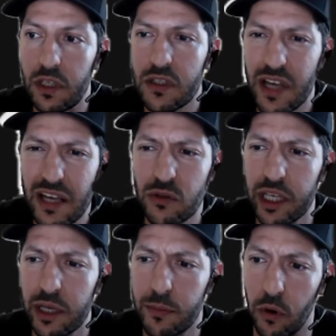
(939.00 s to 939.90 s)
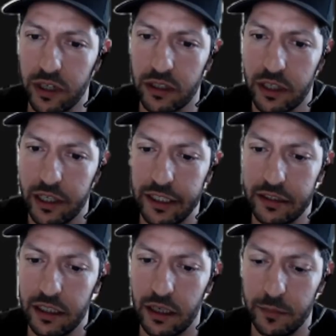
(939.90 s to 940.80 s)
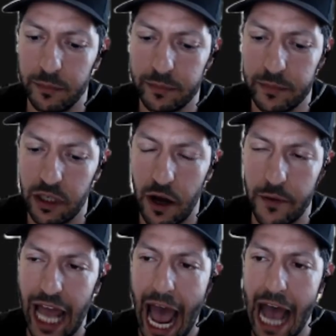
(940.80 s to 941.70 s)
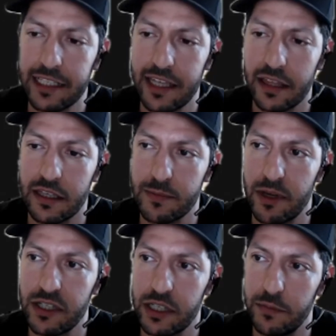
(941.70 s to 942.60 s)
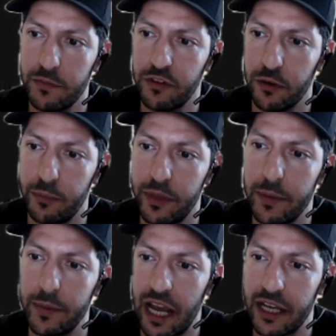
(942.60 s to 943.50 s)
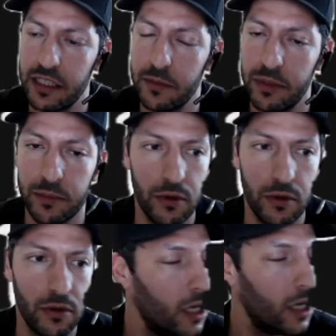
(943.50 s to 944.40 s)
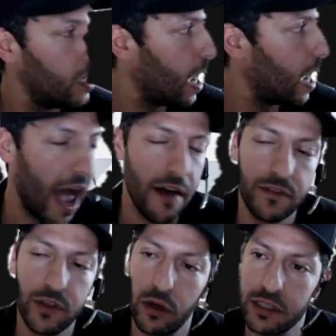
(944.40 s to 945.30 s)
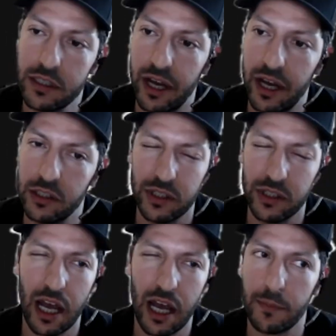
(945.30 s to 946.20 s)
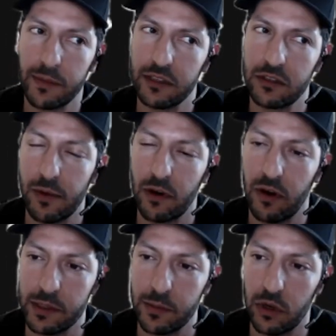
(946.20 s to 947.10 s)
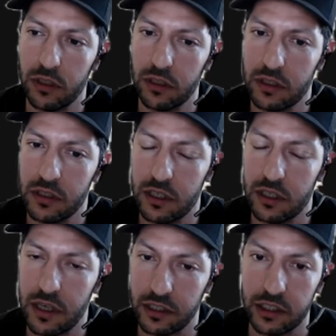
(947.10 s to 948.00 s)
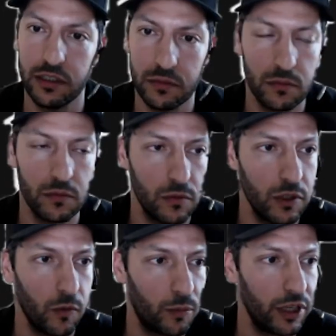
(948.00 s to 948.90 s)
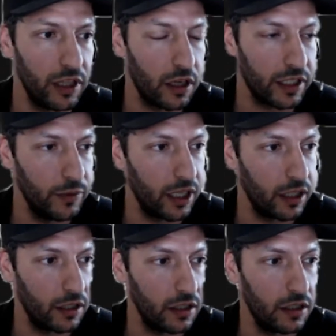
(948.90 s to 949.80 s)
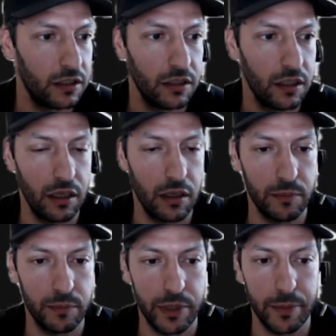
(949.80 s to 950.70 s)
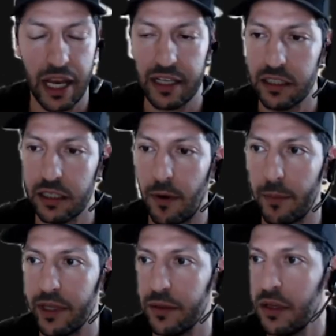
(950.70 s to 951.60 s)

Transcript: so that's really important. And, um, you know, I want to add to that, especially for B I M and I T people, I have noticed in my industry, not, I'm not talking about Robbins and Morton. It's actually, you know, we're pretty lucky. We got a good um, B I M and I T department.